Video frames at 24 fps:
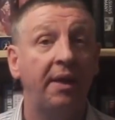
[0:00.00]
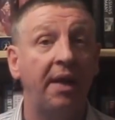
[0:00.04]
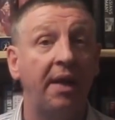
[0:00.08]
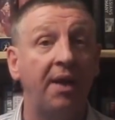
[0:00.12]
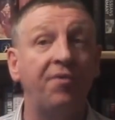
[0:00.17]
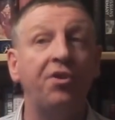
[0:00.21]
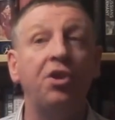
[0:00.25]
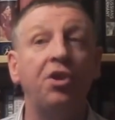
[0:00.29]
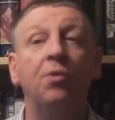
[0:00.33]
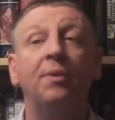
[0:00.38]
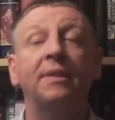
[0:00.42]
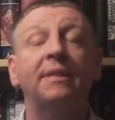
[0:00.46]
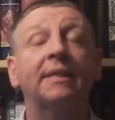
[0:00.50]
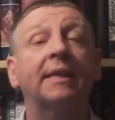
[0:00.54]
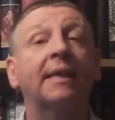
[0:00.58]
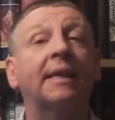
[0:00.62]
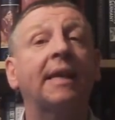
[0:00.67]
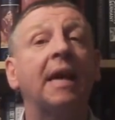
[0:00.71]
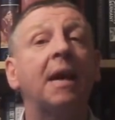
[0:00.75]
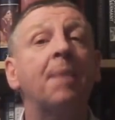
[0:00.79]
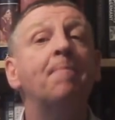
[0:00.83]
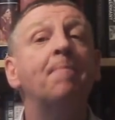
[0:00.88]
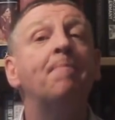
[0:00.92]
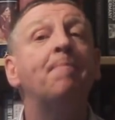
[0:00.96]
if you were to
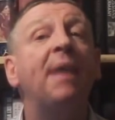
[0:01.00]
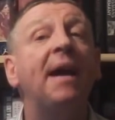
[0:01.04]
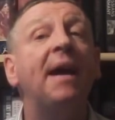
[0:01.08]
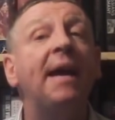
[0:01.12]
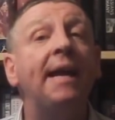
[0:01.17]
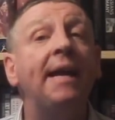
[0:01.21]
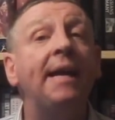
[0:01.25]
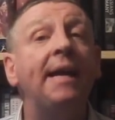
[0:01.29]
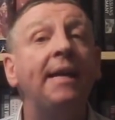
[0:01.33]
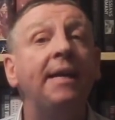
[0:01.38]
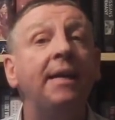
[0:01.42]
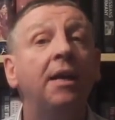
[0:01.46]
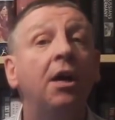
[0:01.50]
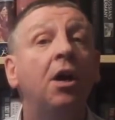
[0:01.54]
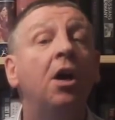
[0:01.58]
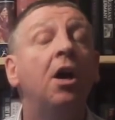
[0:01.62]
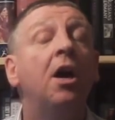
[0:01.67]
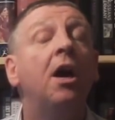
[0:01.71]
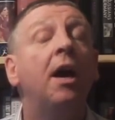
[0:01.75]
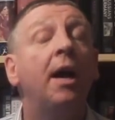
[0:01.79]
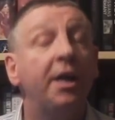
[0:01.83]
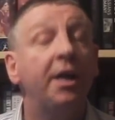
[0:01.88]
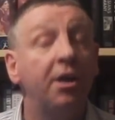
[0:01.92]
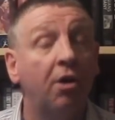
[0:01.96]
campaign,
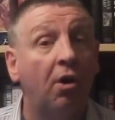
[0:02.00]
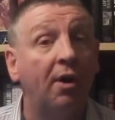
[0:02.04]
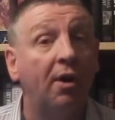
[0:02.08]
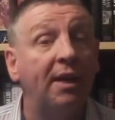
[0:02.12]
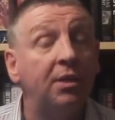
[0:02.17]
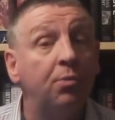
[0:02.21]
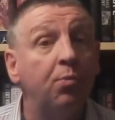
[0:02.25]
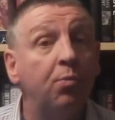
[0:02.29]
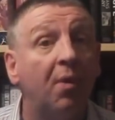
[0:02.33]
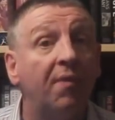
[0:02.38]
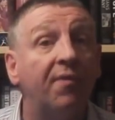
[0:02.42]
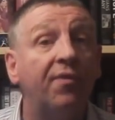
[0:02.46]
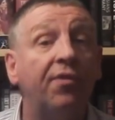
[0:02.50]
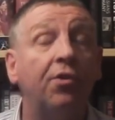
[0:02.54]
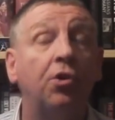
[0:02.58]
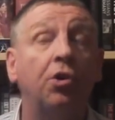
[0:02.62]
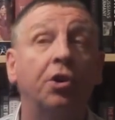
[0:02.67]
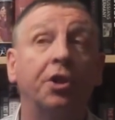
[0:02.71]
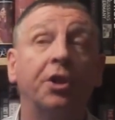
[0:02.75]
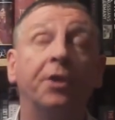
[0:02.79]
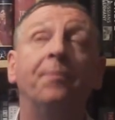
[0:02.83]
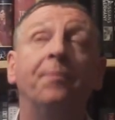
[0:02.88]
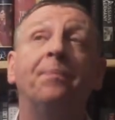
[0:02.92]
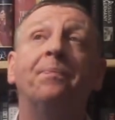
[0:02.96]
here's one
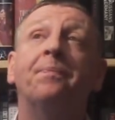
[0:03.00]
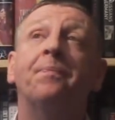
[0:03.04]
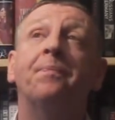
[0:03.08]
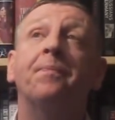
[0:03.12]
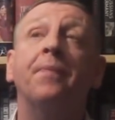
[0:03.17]
for you.